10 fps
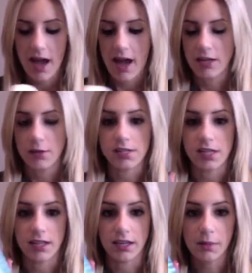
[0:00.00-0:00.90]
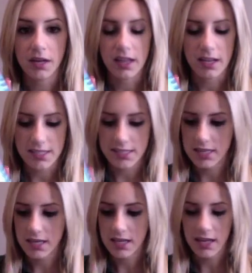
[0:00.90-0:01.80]
I use a little bit of
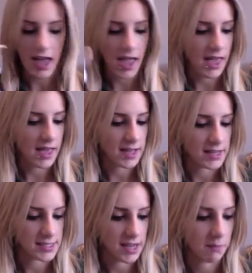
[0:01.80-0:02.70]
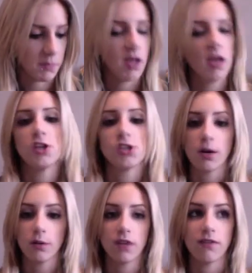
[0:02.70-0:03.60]
this and um,
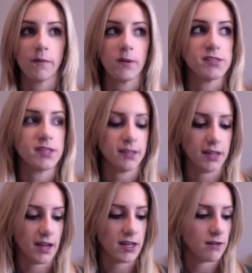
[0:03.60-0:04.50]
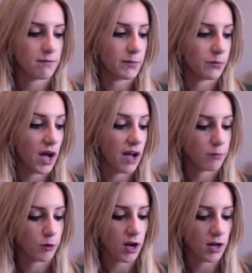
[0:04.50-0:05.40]
generally, if I'm using like I have I have
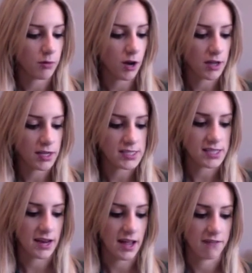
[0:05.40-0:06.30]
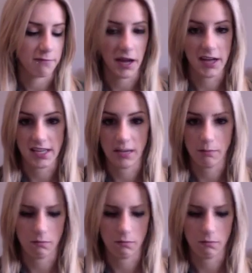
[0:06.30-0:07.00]
Moroccan products and I have macadamia.